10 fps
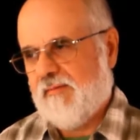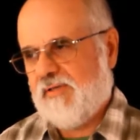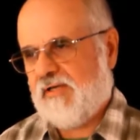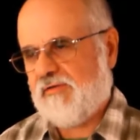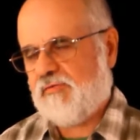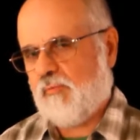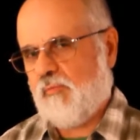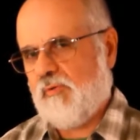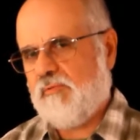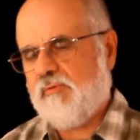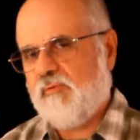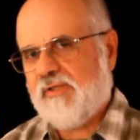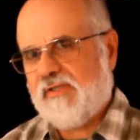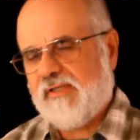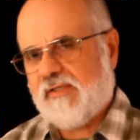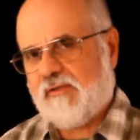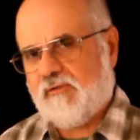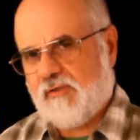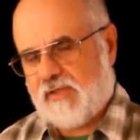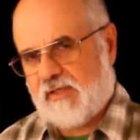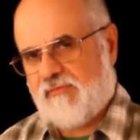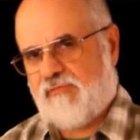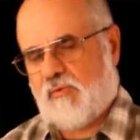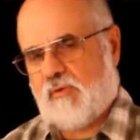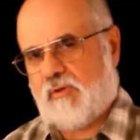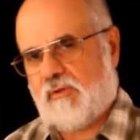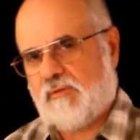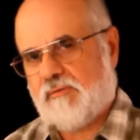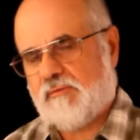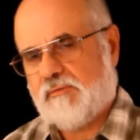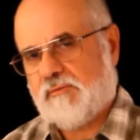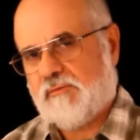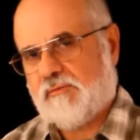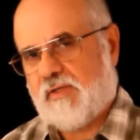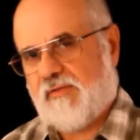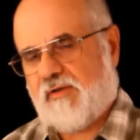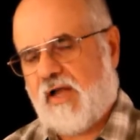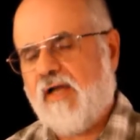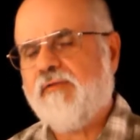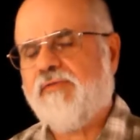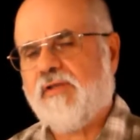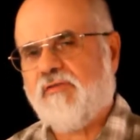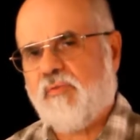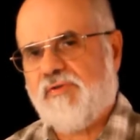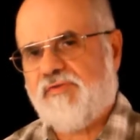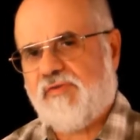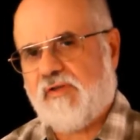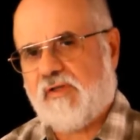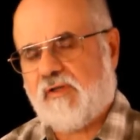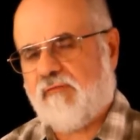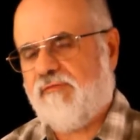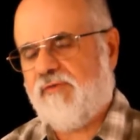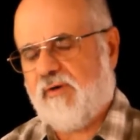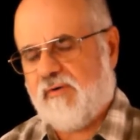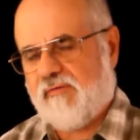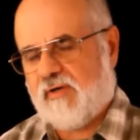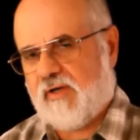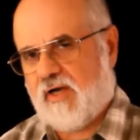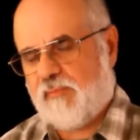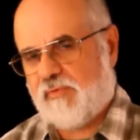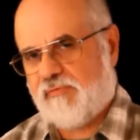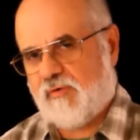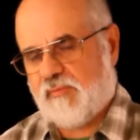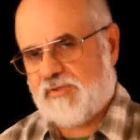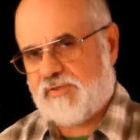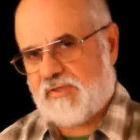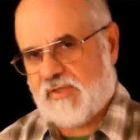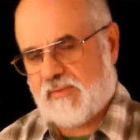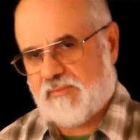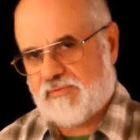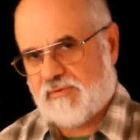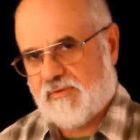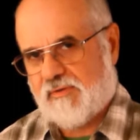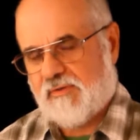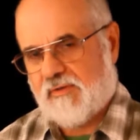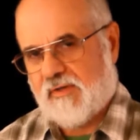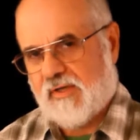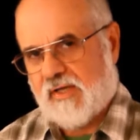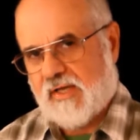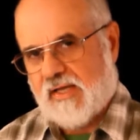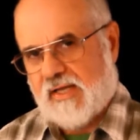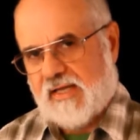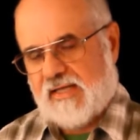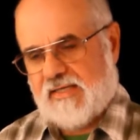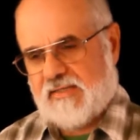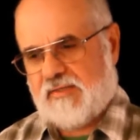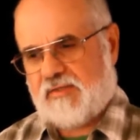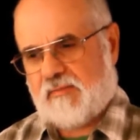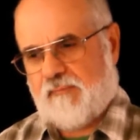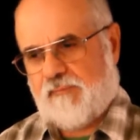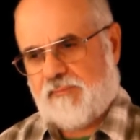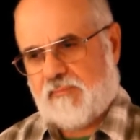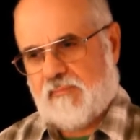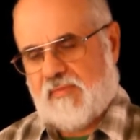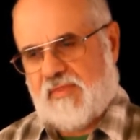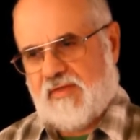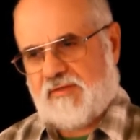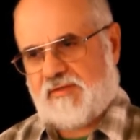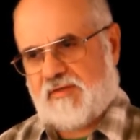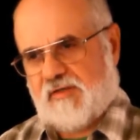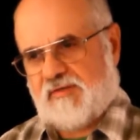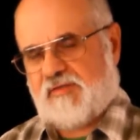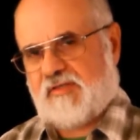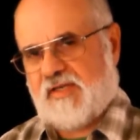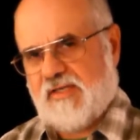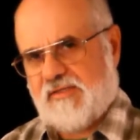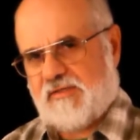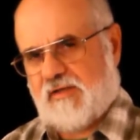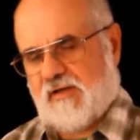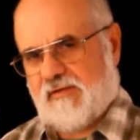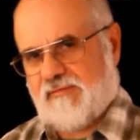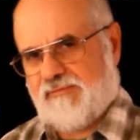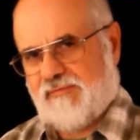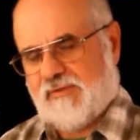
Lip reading: Because what we're really looking for, and the kind of things we see on very, very high performance teams, is this sense of